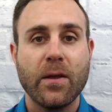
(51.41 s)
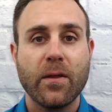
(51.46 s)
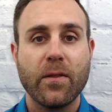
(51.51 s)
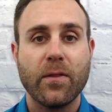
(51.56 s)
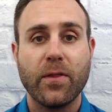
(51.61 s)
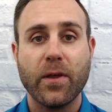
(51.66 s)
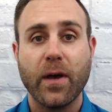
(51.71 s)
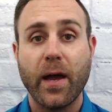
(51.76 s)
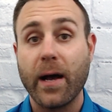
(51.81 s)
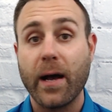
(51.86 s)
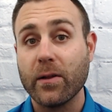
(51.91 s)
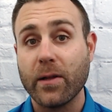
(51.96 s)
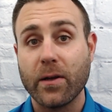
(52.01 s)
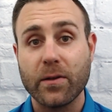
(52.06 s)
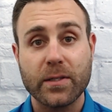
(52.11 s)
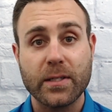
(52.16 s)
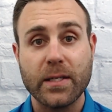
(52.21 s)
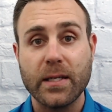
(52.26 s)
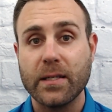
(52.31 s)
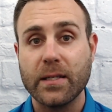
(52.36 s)
the
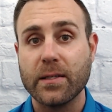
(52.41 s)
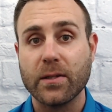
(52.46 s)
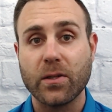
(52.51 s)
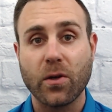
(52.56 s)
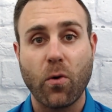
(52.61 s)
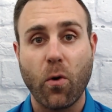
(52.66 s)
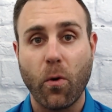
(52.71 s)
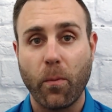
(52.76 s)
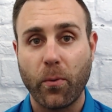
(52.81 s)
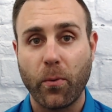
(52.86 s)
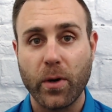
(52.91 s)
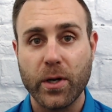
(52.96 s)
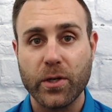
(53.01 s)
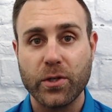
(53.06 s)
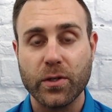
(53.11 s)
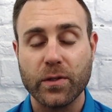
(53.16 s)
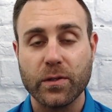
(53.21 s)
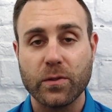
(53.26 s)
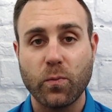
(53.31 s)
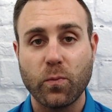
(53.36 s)
LLCs and the
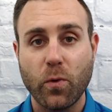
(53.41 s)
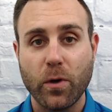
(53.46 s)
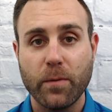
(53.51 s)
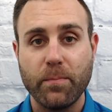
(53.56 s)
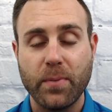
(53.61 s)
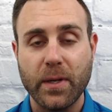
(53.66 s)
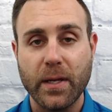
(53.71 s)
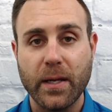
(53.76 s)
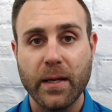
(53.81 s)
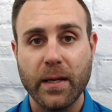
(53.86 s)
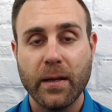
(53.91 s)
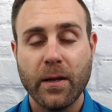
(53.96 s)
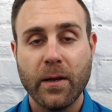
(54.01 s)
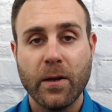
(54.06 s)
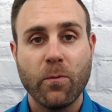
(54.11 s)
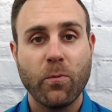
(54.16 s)
corporations would be